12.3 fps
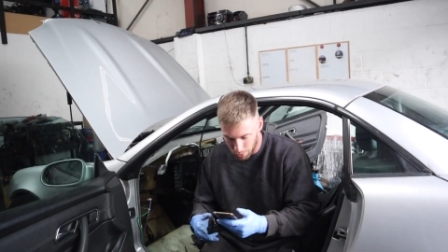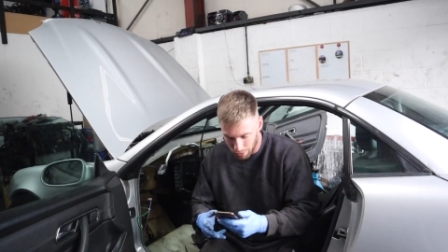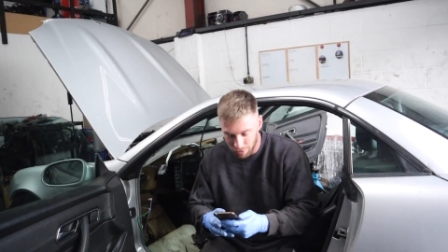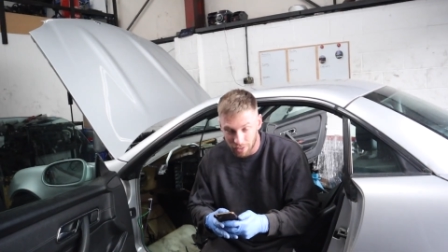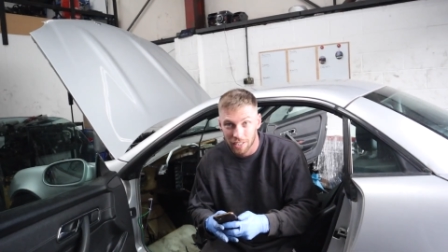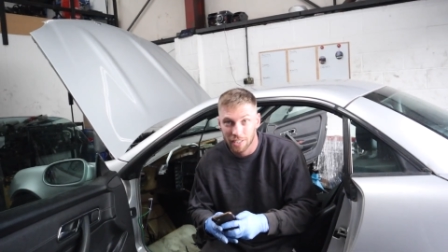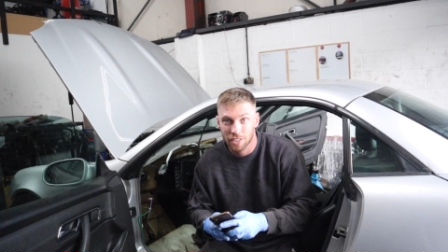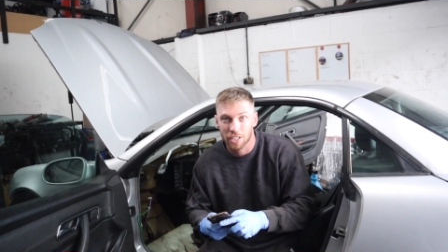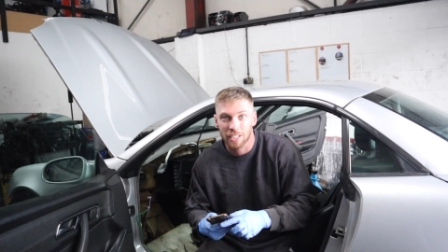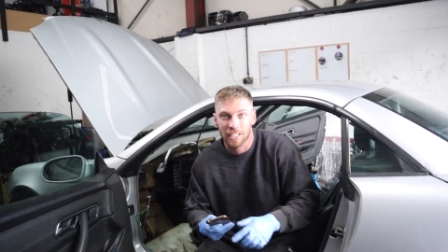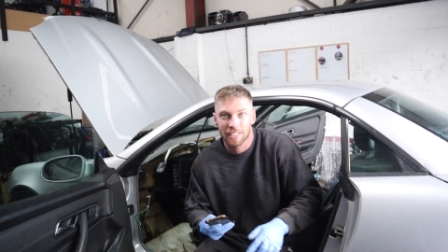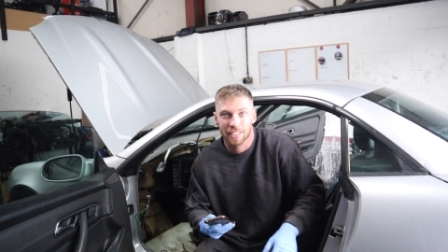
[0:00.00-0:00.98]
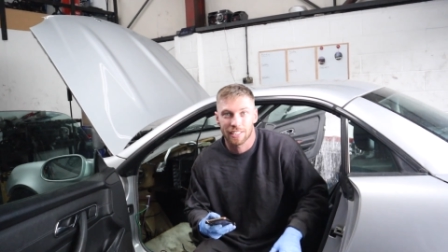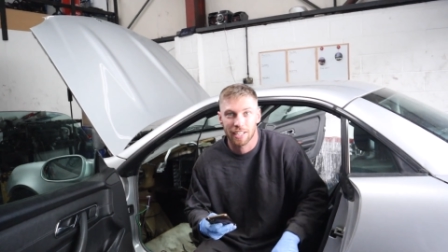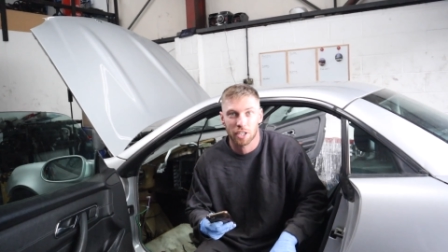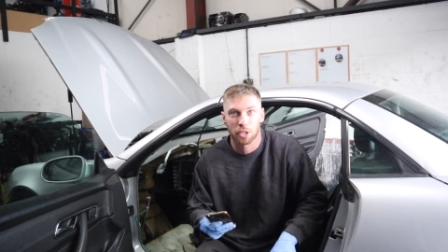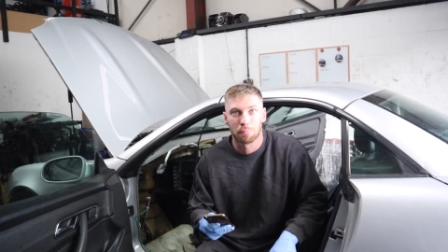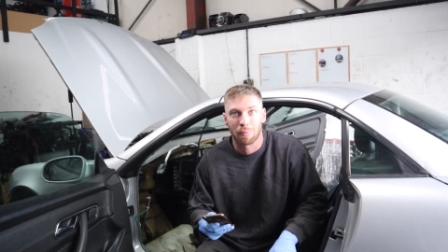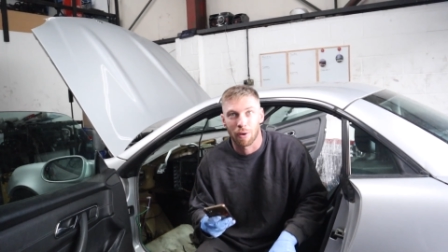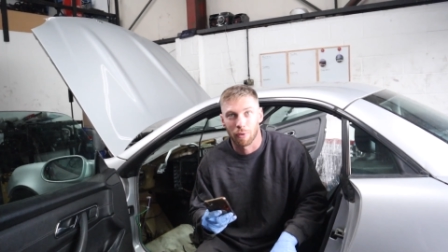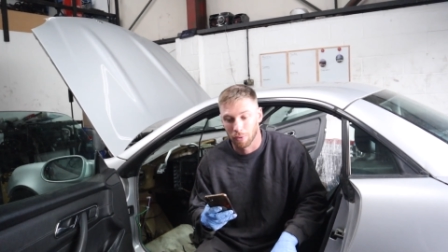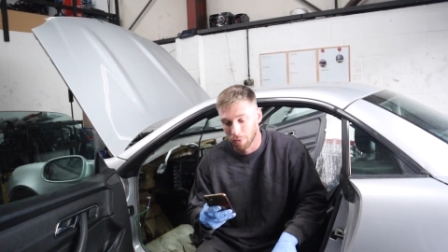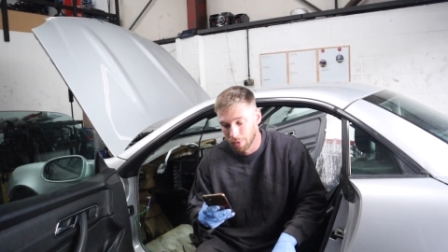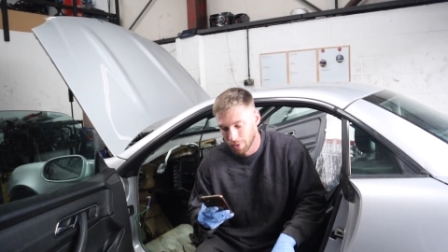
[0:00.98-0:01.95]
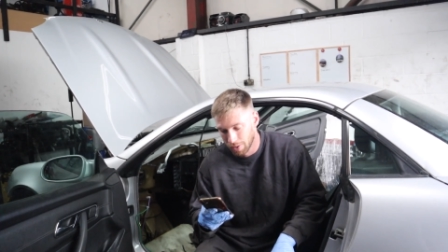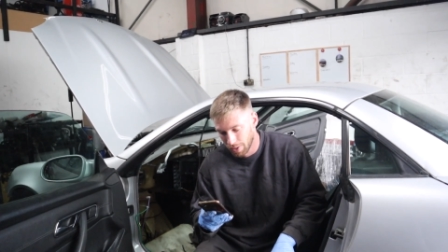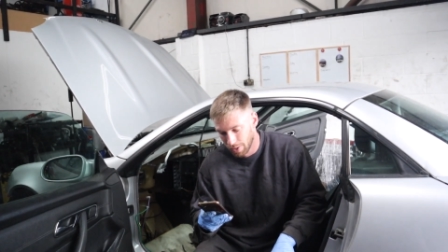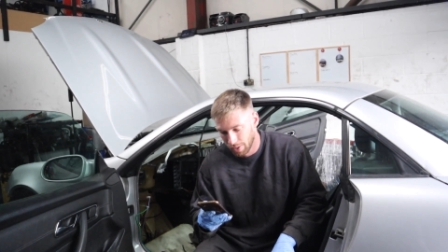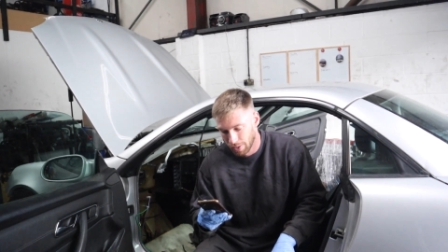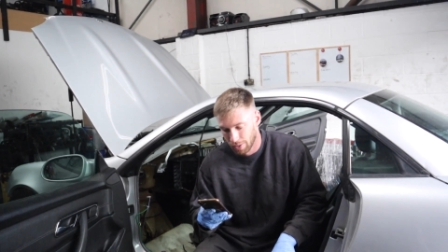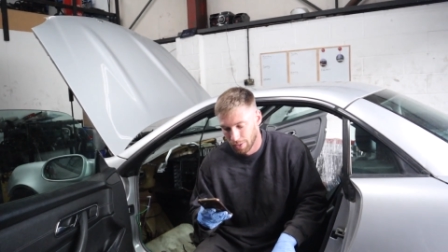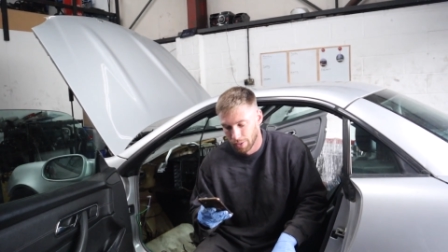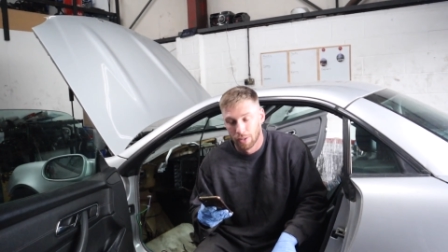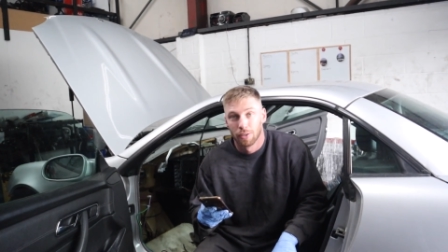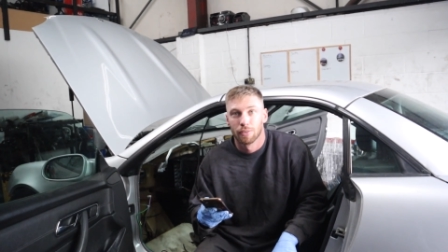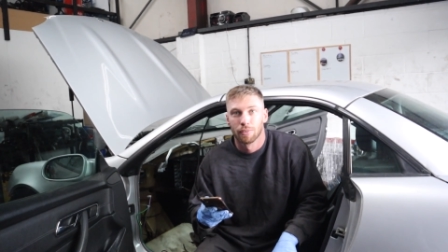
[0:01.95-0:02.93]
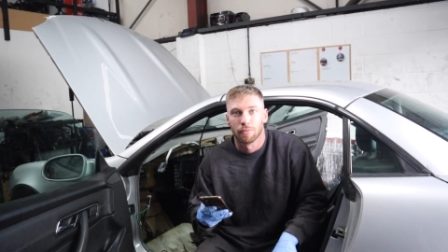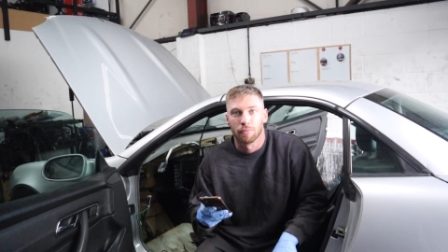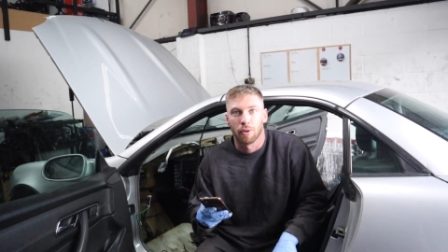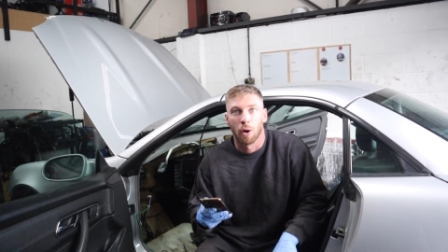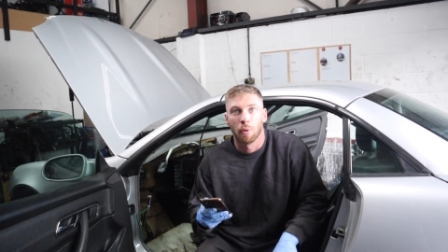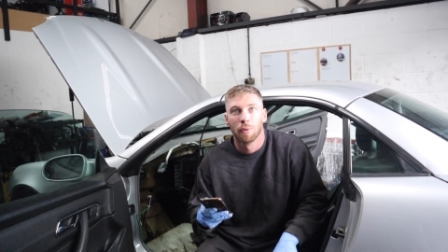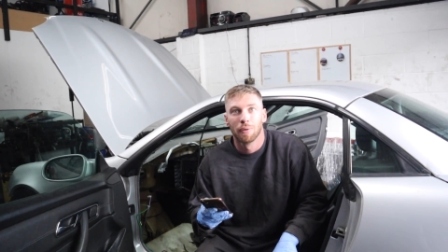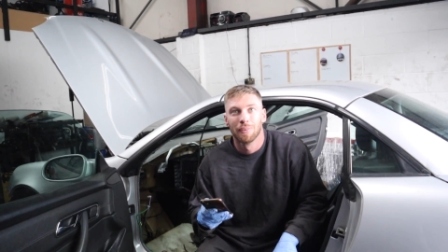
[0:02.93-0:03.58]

do you need the ignition barrel? No.